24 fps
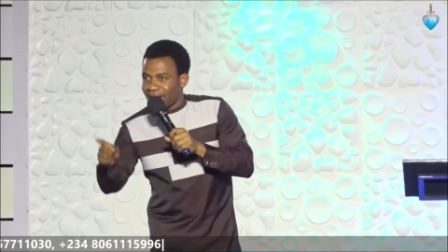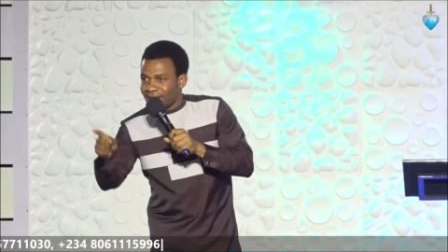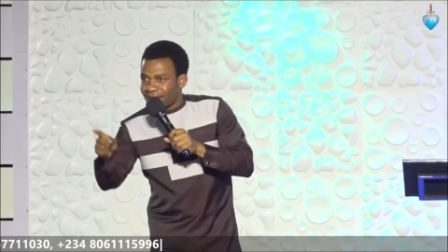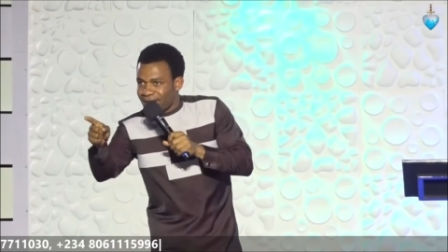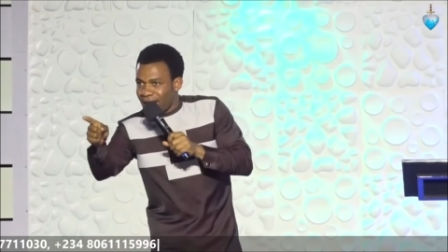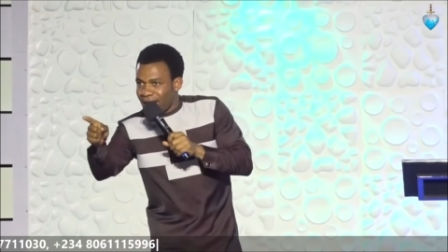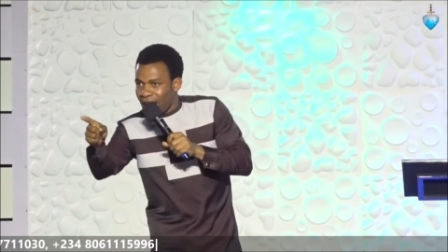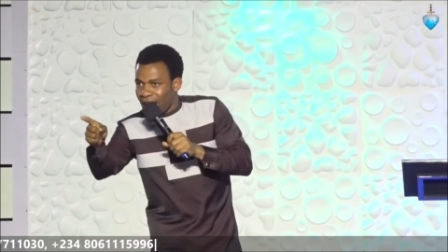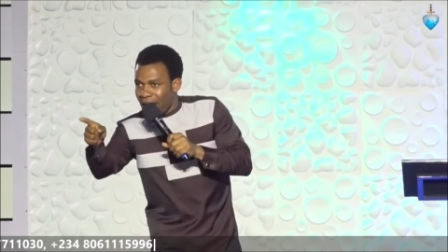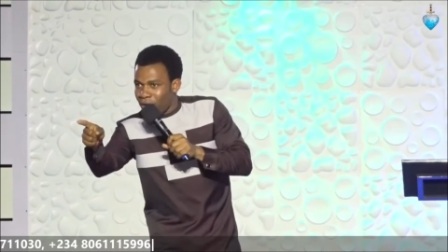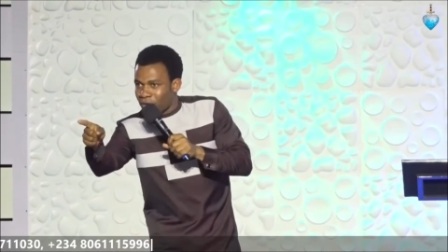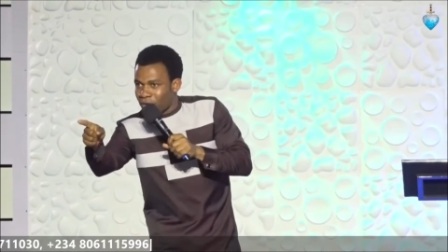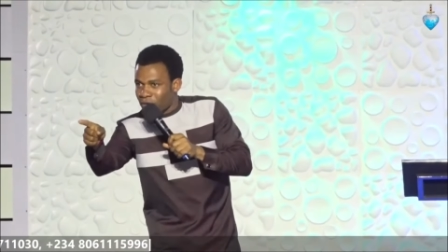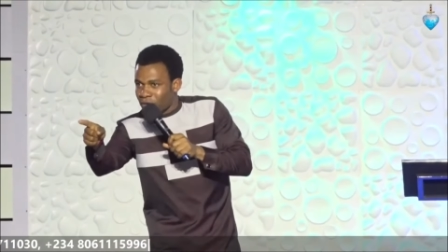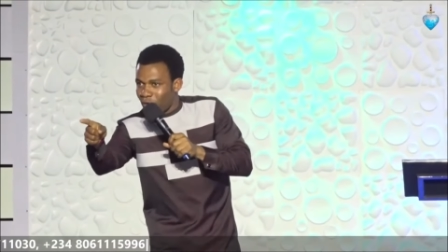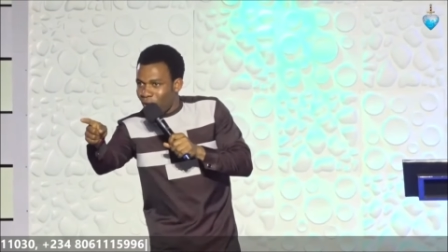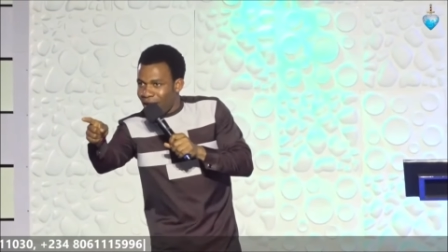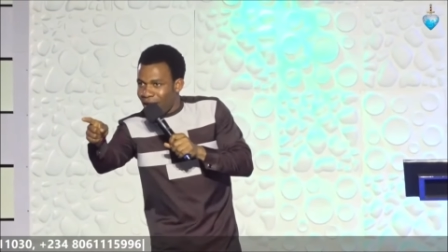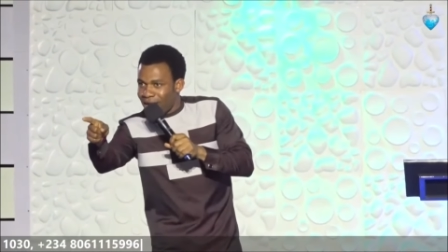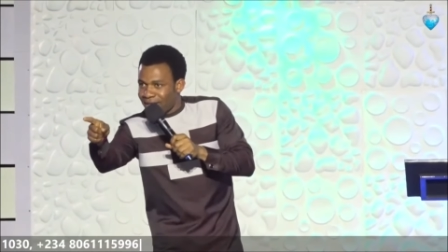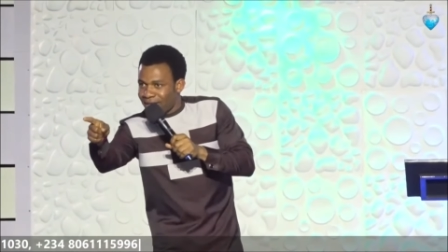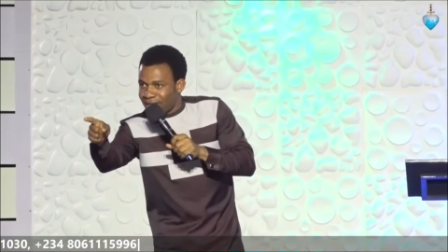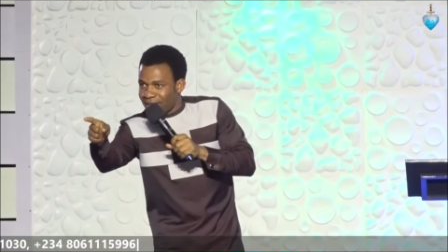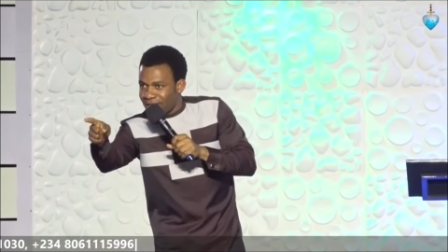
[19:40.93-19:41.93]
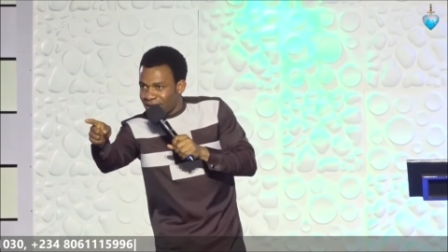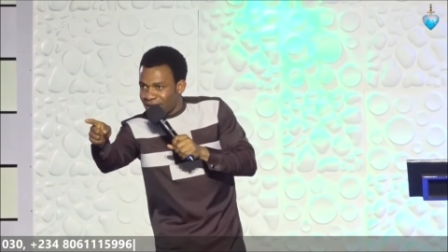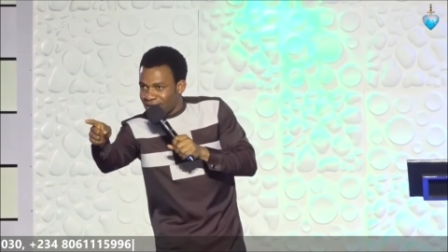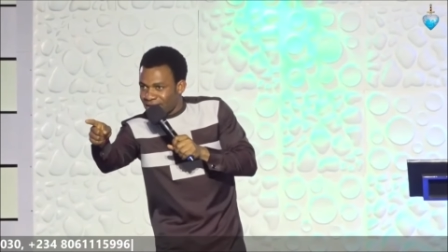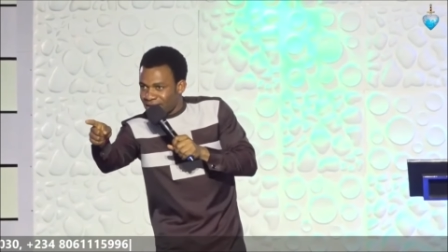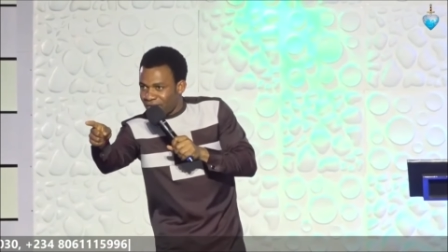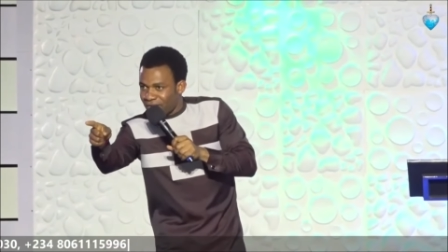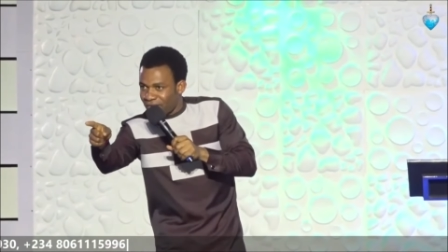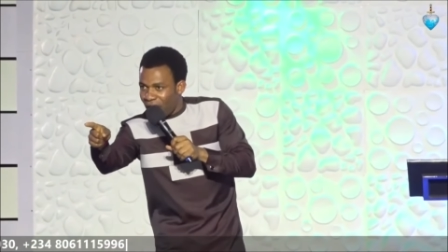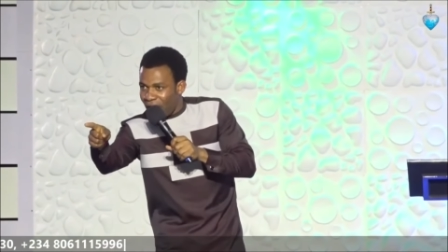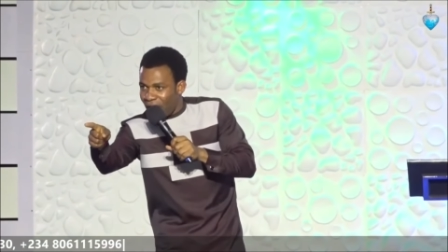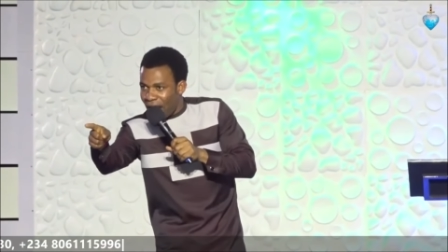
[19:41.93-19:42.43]
is how to
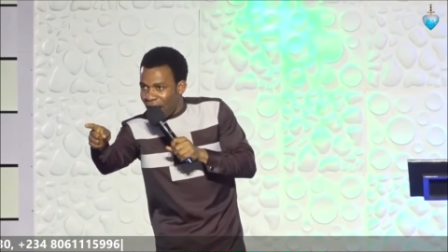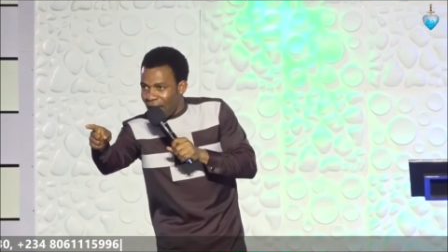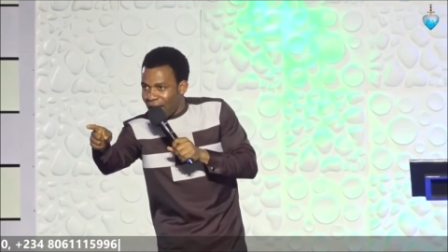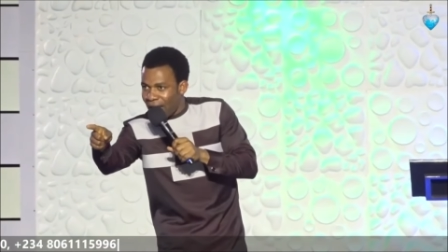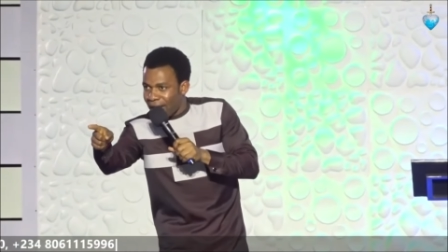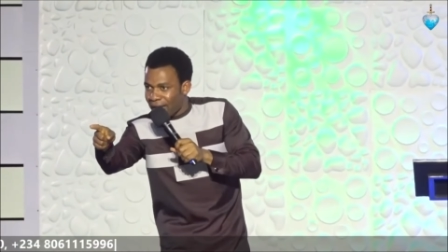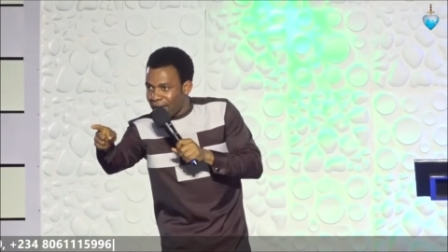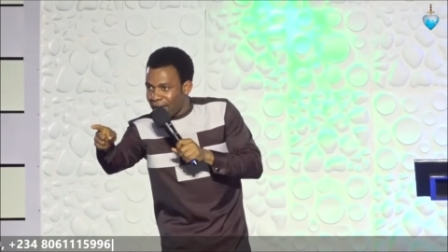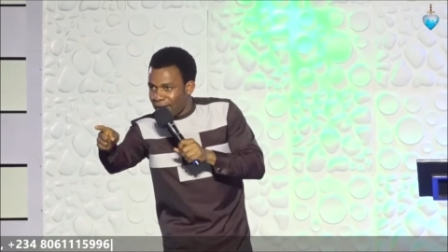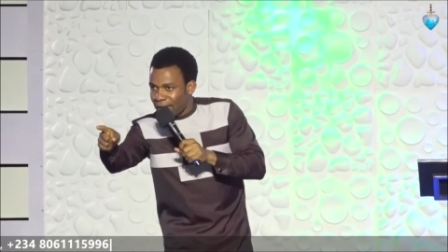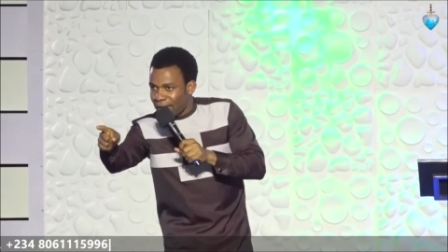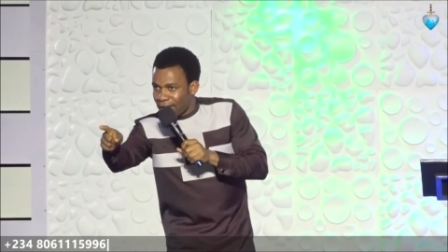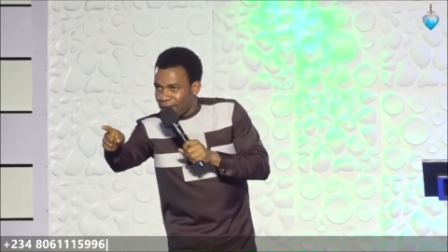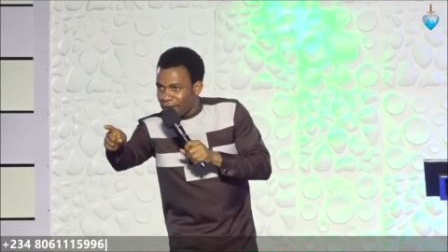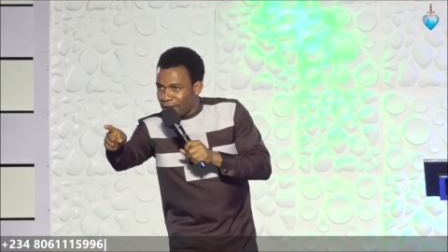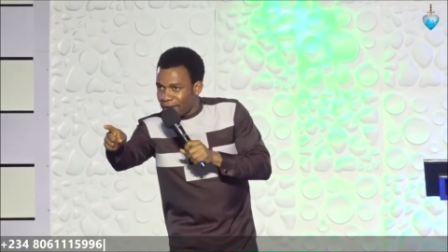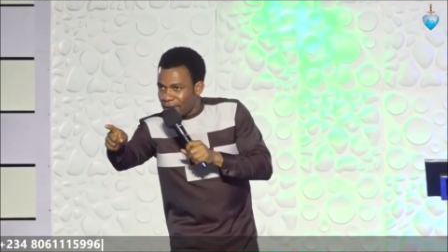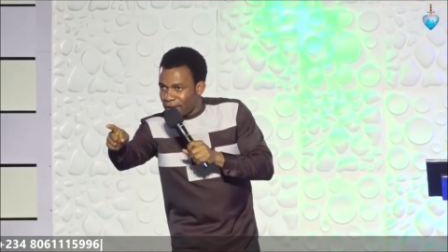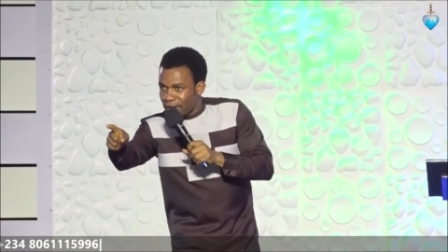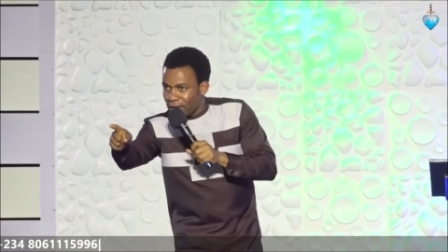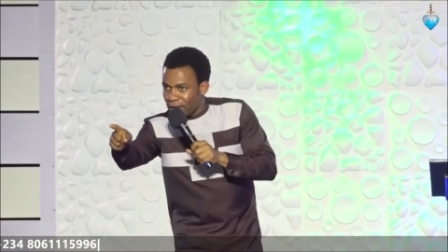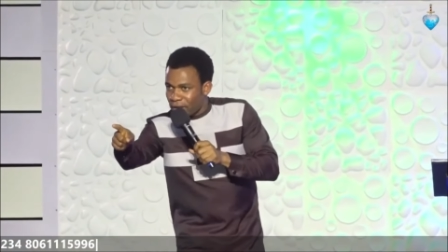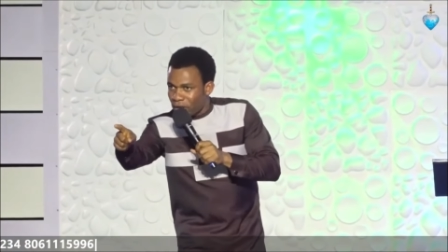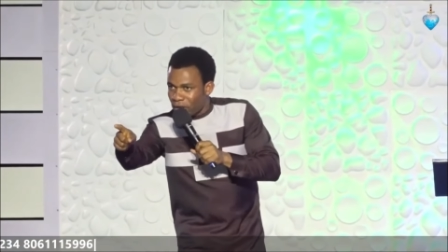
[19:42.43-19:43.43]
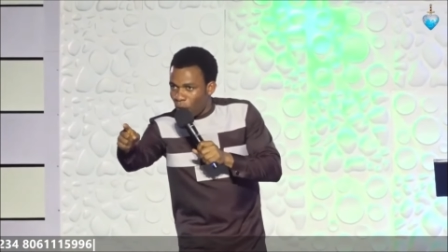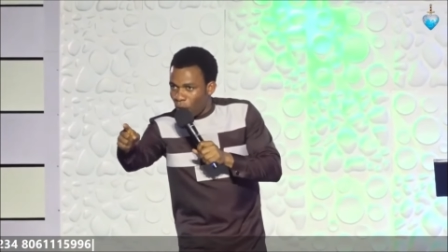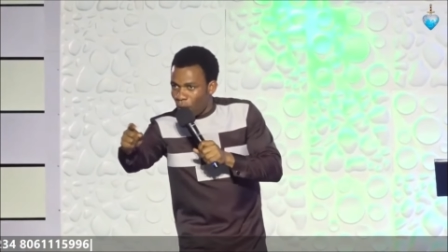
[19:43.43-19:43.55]
identify your